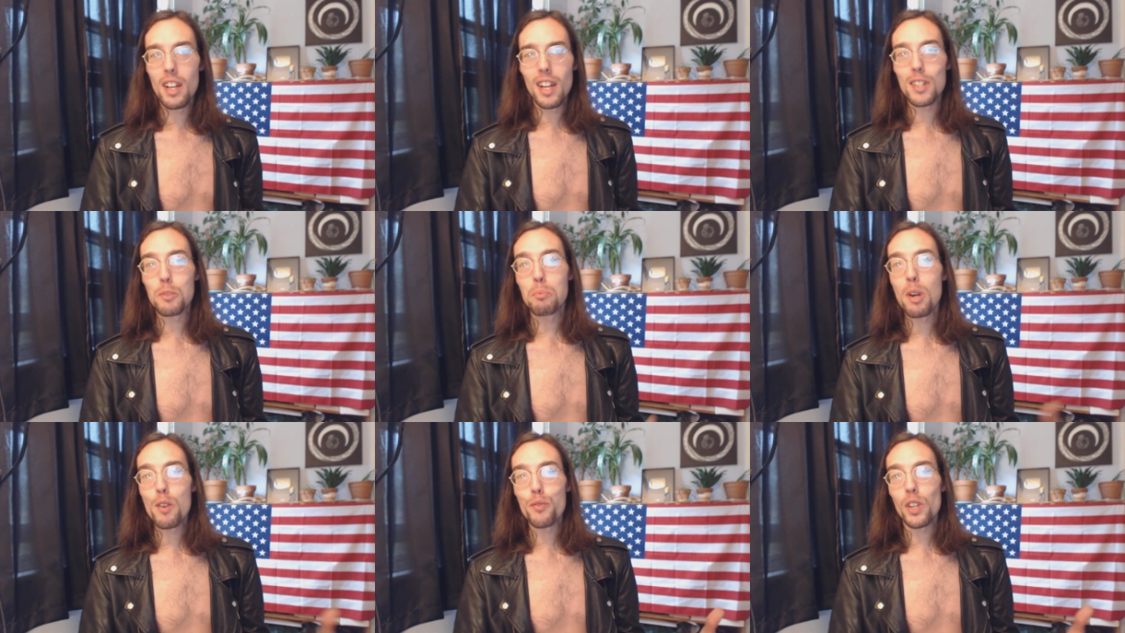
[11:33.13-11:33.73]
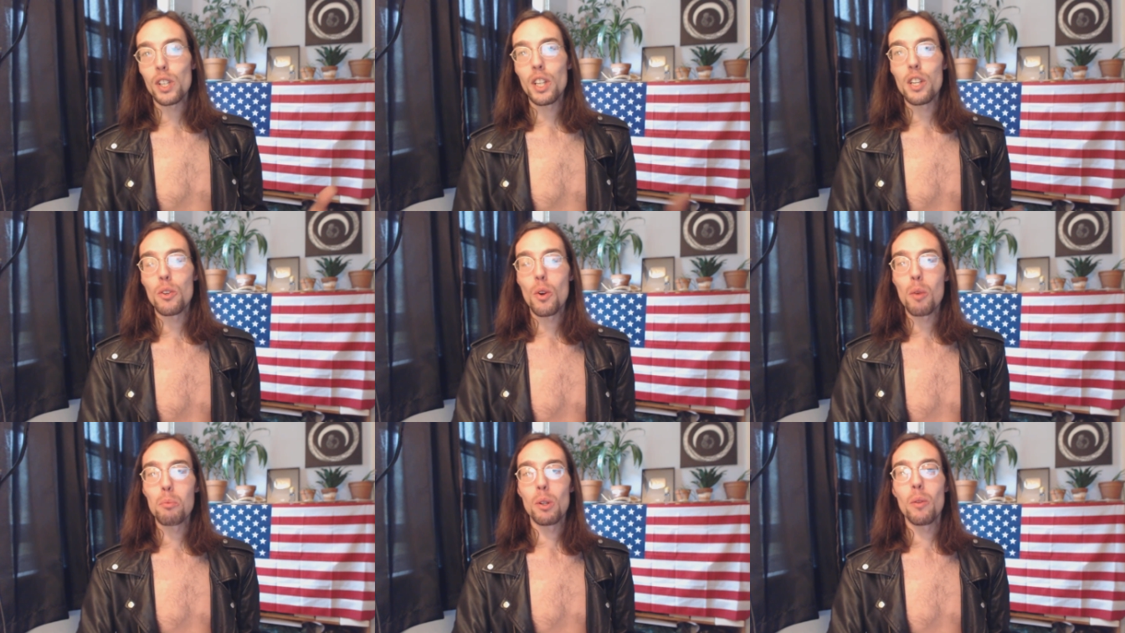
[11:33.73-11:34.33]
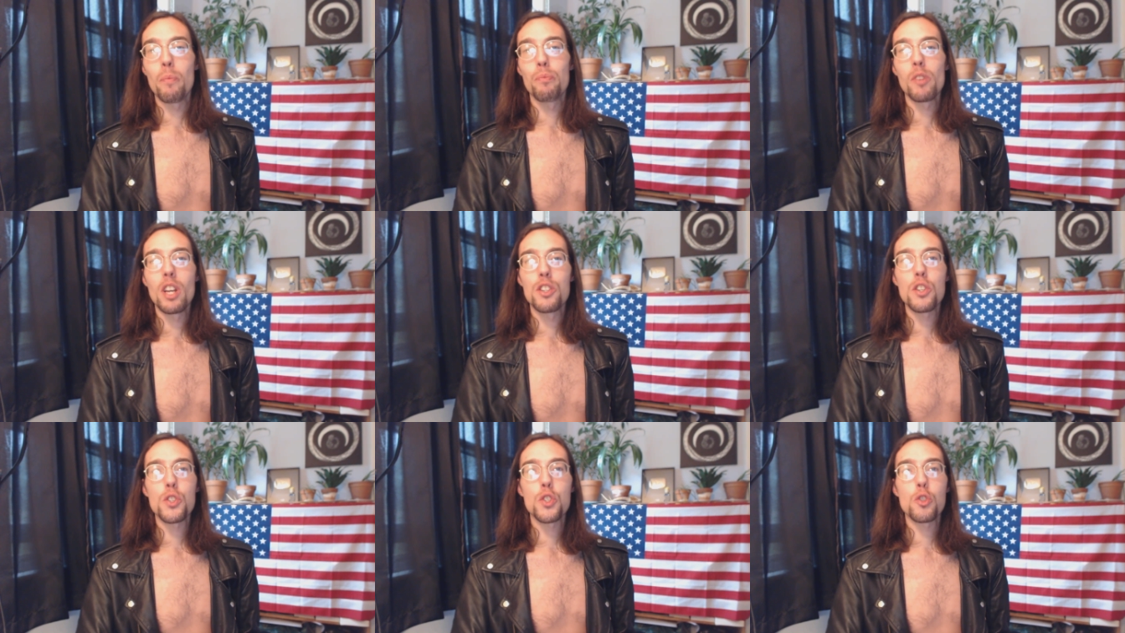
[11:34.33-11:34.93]
That's perfectly normal.
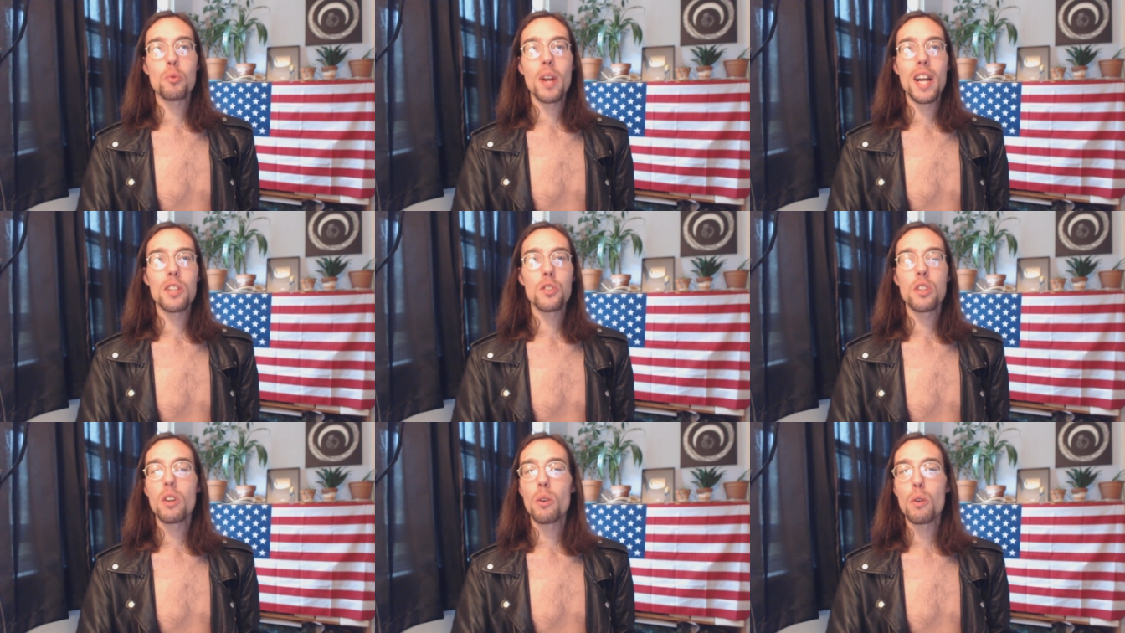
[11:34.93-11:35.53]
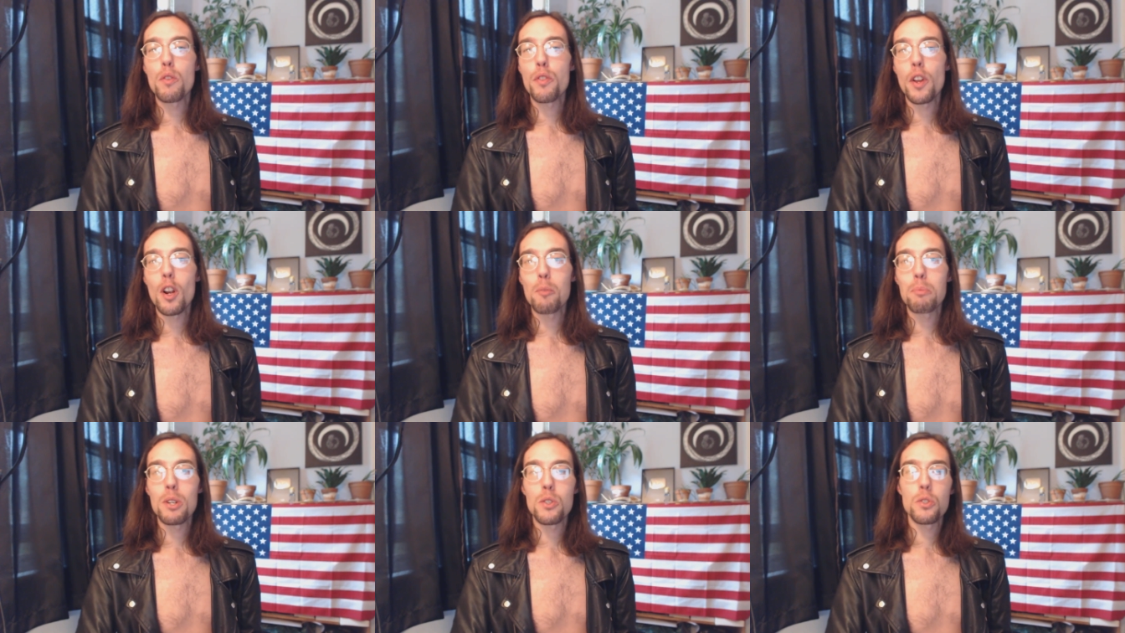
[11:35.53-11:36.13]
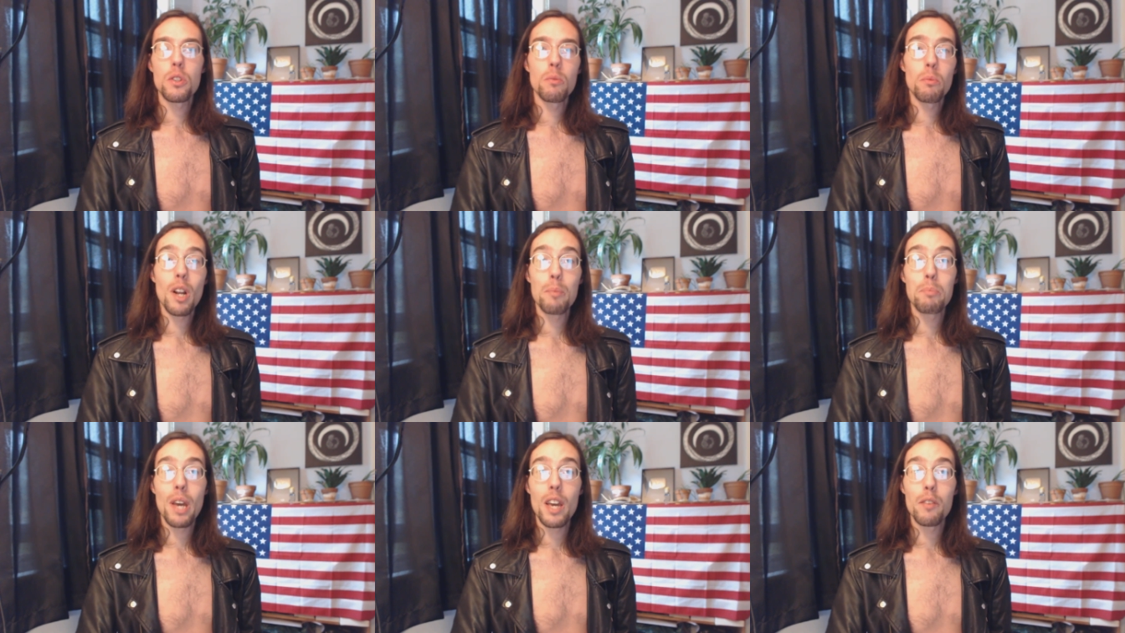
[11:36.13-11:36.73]
Just stress. Go to a therapist.
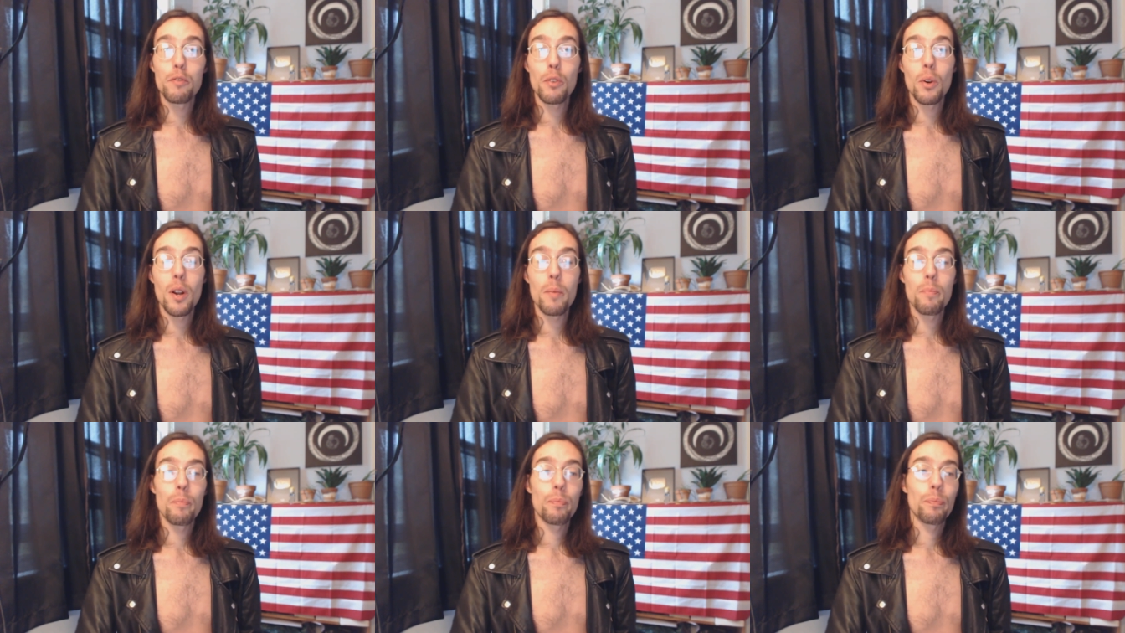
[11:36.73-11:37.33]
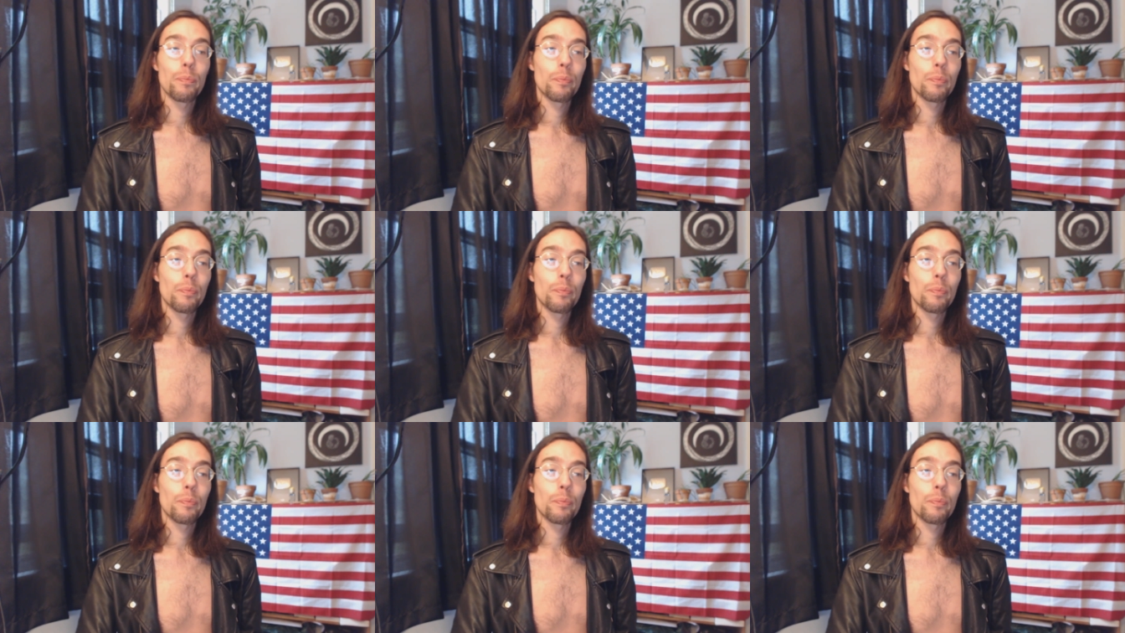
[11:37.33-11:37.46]
We're not paying for it.